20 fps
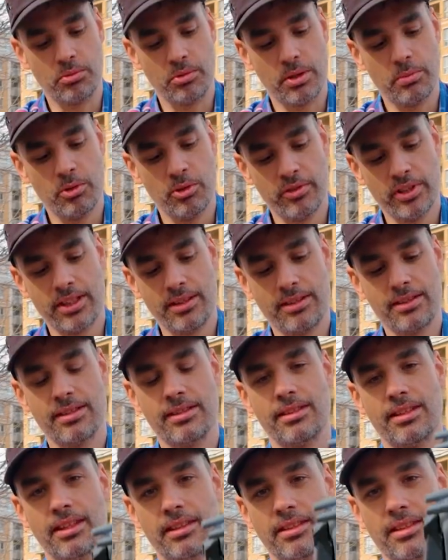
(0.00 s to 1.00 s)
remove it
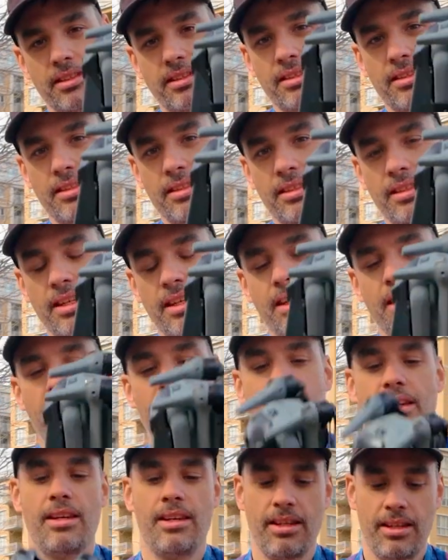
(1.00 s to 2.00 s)
like this.
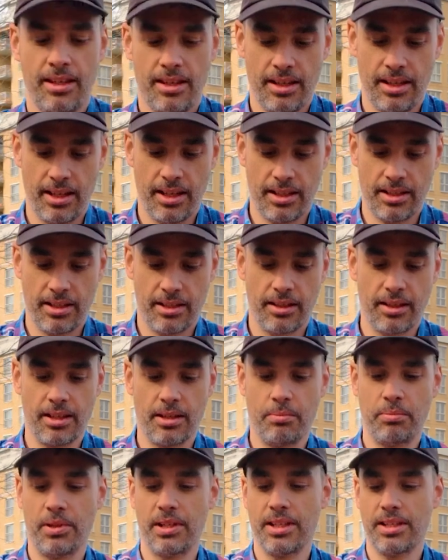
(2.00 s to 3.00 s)
And I
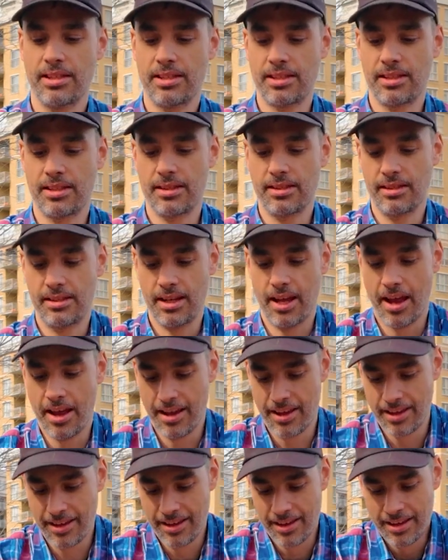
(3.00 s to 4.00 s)
gotta place
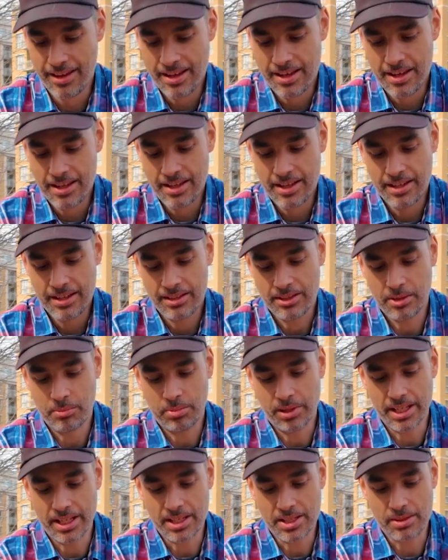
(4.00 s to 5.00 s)
the
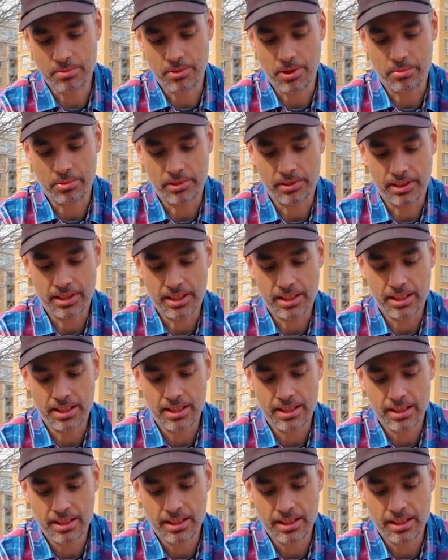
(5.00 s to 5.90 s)
blades properly,